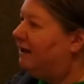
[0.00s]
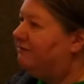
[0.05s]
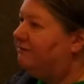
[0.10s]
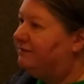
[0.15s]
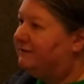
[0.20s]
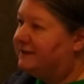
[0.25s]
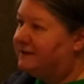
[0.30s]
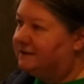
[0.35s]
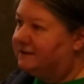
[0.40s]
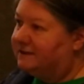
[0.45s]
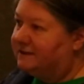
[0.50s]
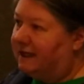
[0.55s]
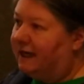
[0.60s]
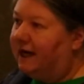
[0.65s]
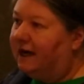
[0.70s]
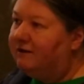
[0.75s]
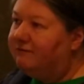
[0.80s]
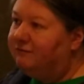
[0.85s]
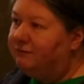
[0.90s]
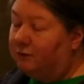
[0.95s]

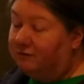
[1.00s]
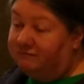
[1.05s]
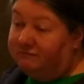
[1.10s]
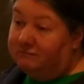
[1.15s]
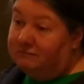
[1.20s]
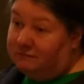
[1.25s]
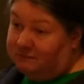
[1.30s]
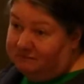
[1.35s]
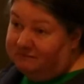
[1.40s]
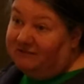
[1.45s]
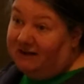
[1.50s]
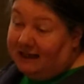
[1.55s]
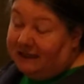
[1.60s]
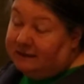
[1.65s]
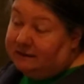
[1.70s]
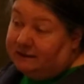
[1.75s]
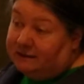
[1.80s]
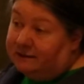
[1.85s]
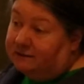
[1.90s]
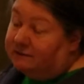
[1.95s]
staff or
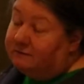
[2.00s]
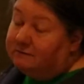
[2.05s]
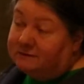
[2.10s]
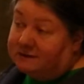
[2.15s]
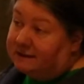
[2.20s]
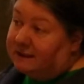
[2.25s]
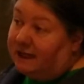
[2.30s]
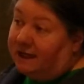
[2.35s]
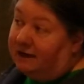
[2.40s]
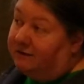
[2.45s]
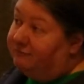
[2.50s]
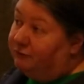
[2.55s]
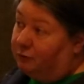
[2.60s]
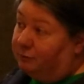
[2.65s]
volunteer staff or